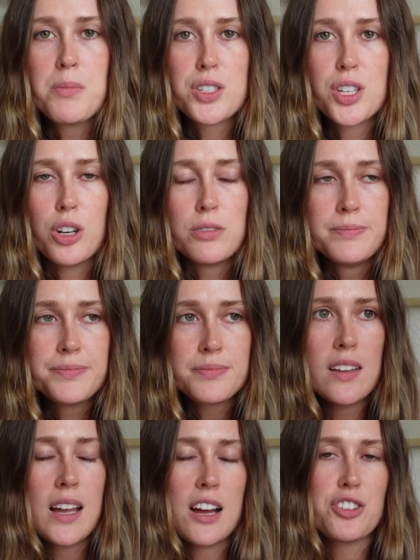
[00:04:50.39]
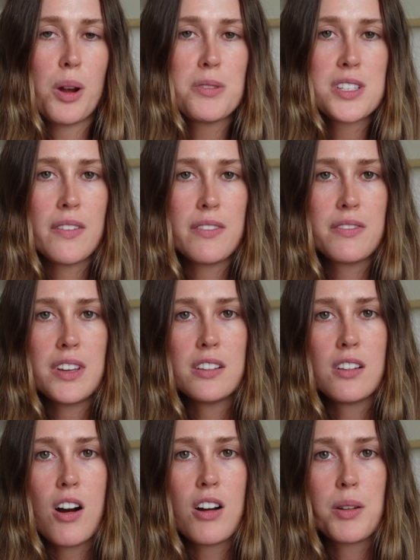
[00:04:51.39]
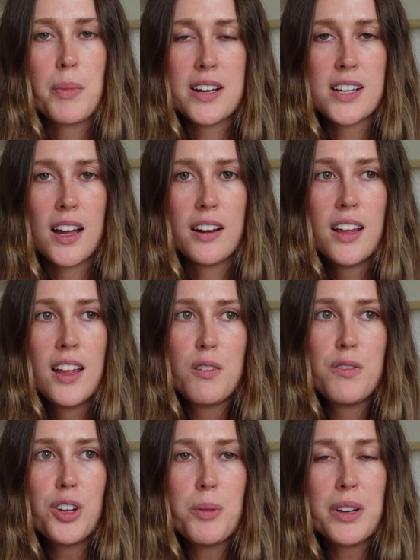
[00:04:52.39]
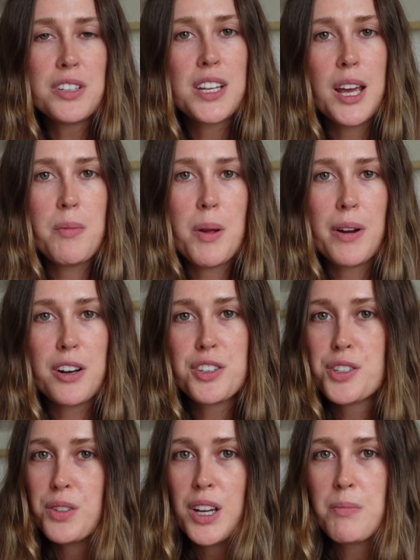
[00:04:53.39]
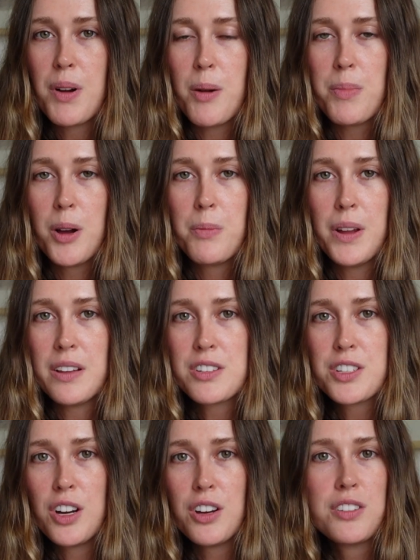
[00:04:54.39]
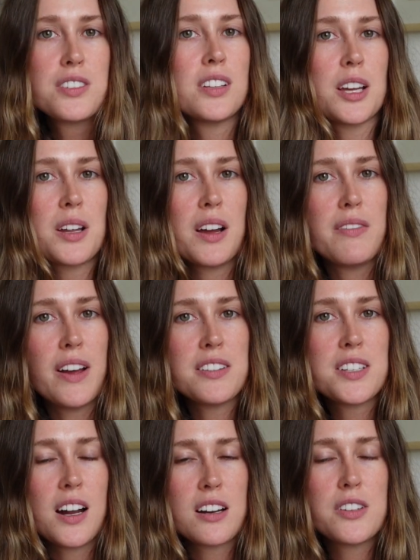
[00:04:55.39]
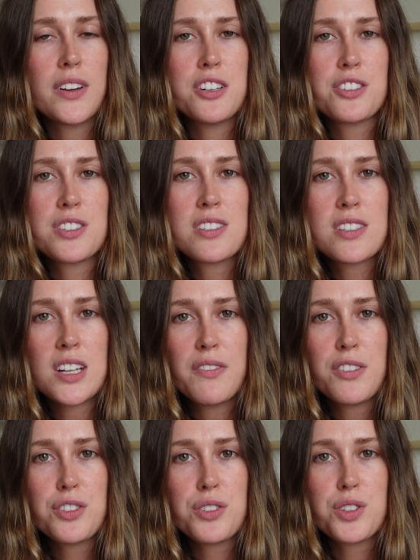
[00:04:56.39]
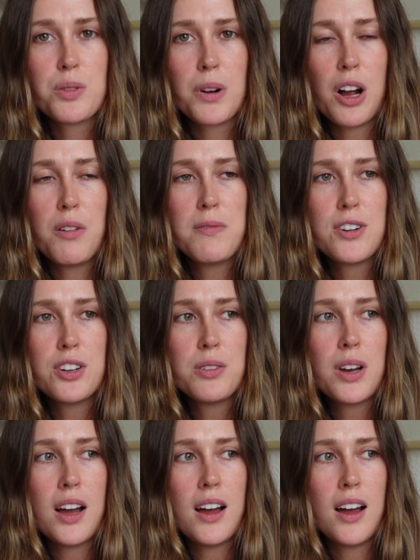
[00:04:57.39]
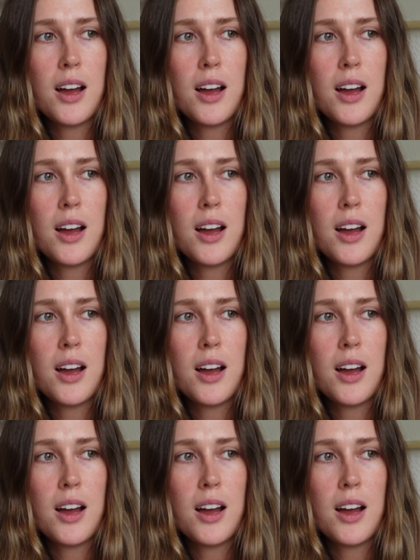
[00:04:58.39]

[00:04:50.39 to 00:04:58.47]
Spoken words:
So the cash wrap is 7 feet long and my dad fully built it. My parents do like pop-up installs and like events and activations and stuff, which is super helpful.